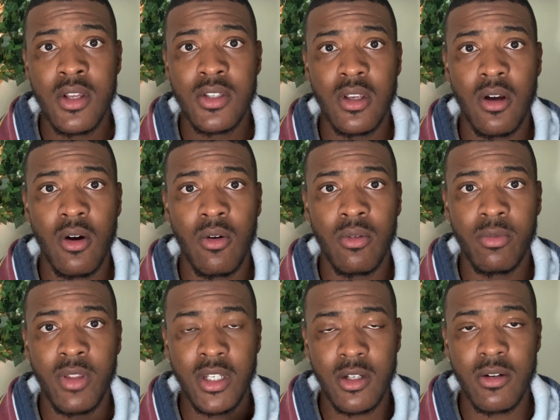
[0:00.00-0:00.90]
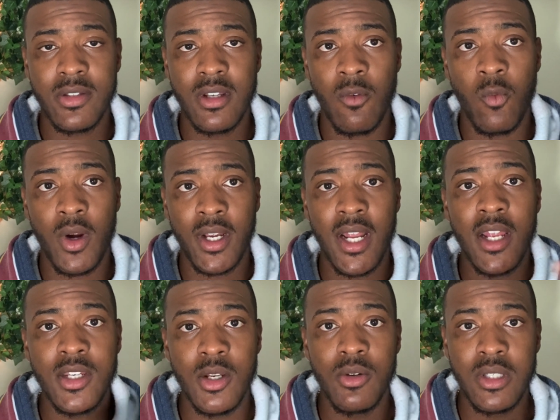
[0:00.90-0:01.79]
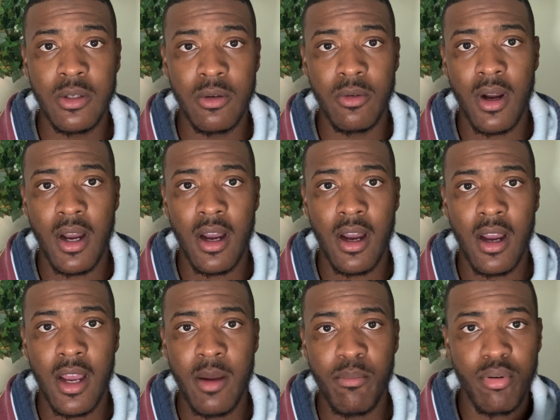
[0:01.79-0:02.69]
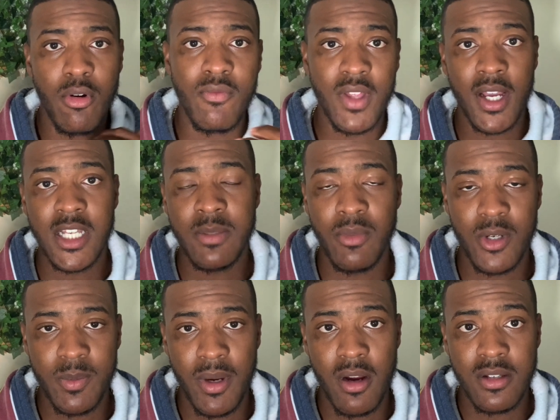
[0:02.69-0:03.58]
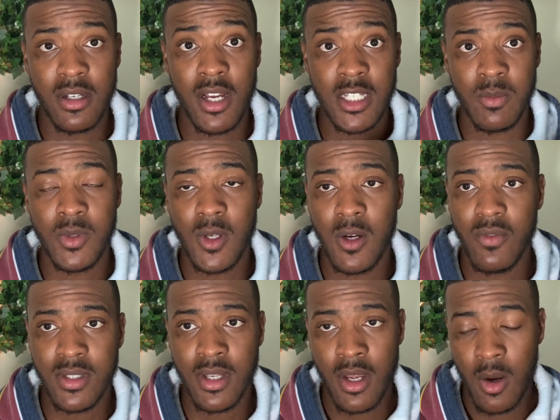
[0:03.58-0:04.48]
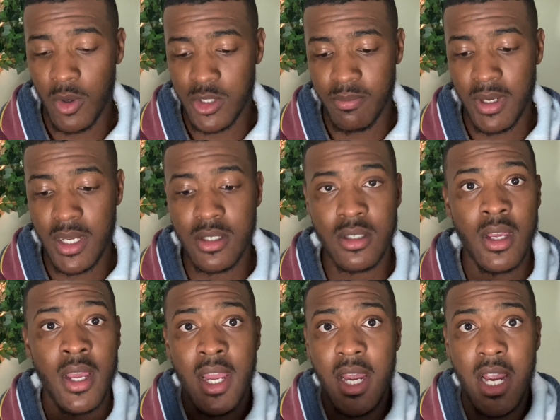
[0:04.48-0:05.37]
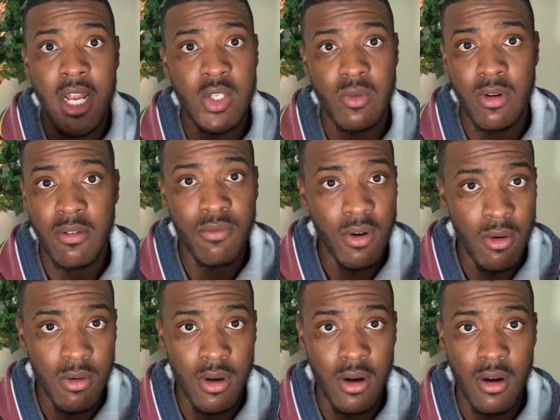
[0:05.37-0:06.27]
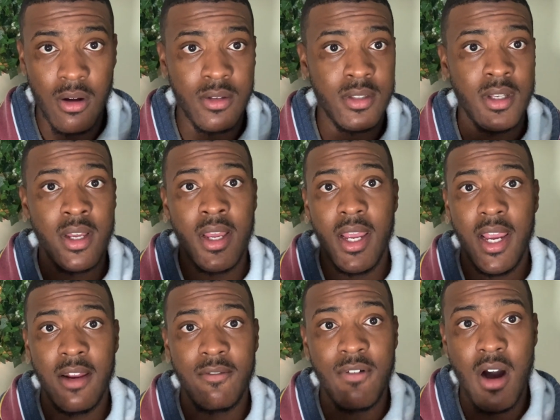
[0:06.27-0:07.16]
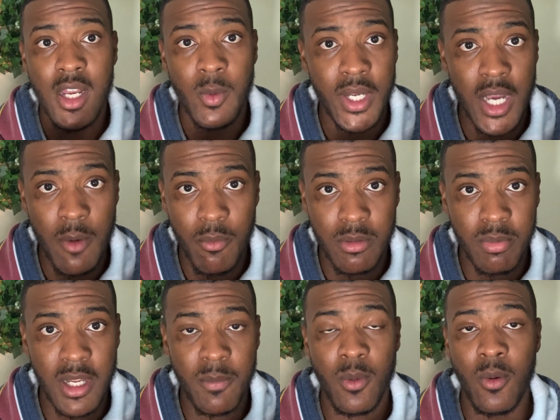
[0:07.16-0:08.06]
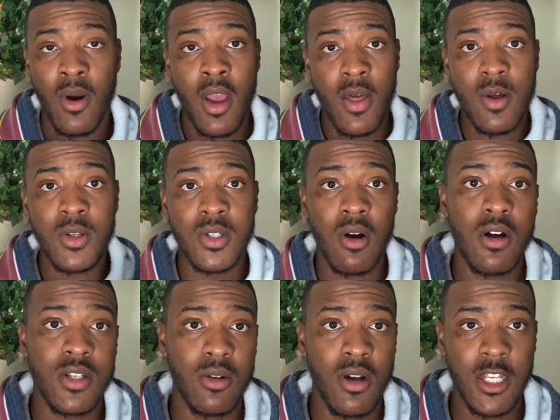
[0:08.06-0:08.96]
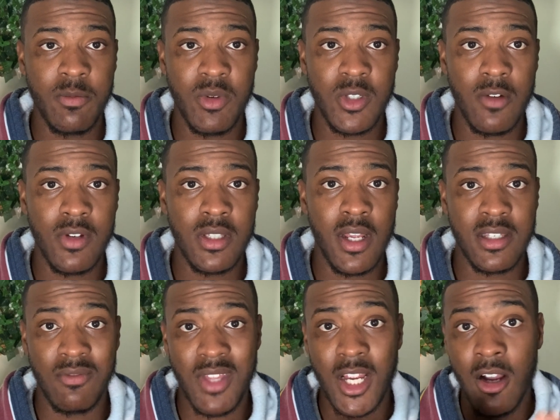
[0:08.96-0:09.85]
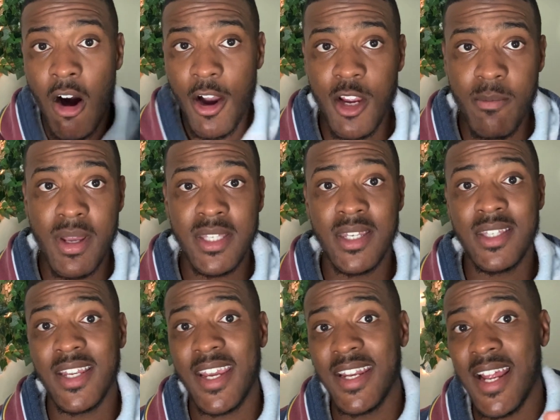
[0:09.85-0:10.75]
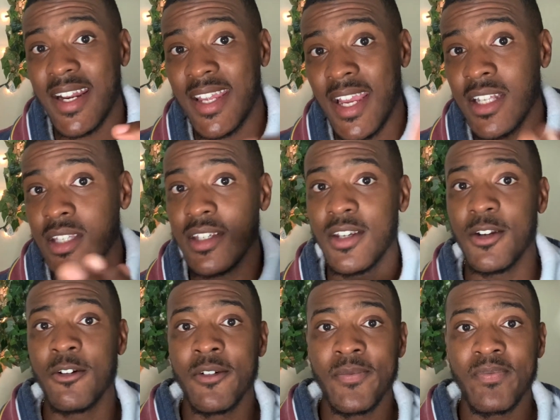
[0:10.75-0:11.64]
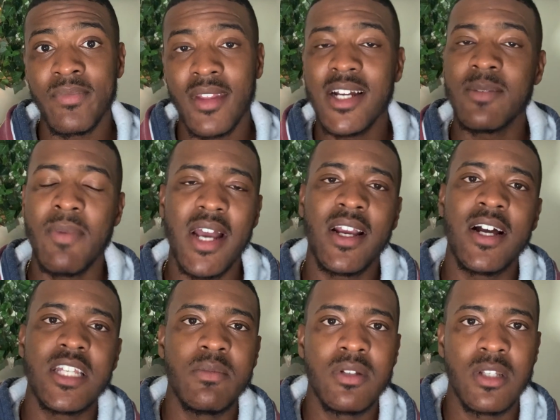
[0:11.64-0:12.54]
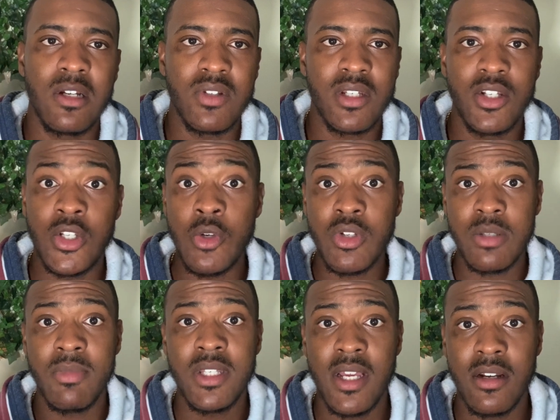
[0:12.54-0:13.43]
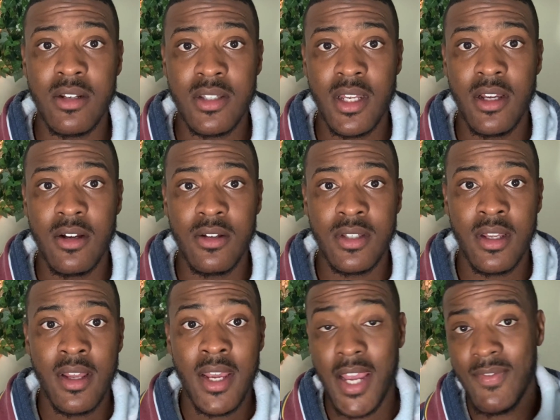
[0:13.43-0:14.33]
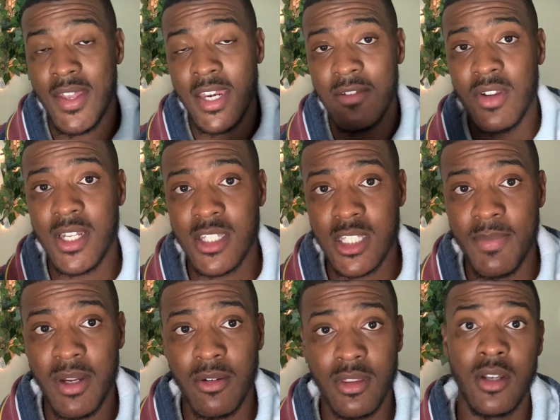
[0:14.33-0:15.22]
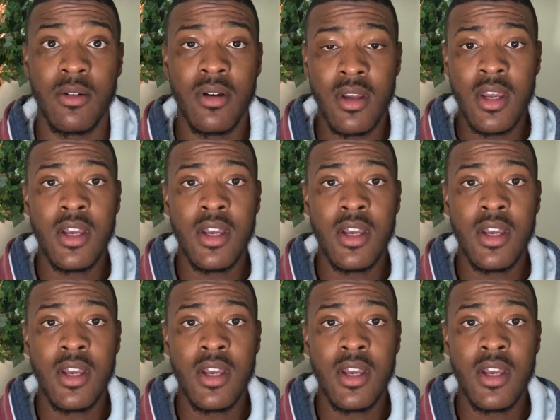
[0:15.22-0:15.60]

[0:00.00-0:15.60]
So think to yourself, what can I do to improve the customer experience and customer service, which means answering phone calls and following up with people. Those are also customer service things. If they call your business and cannot get to you, that's bad customer service, because you just missed out on sales and they didn't even get to speak with you.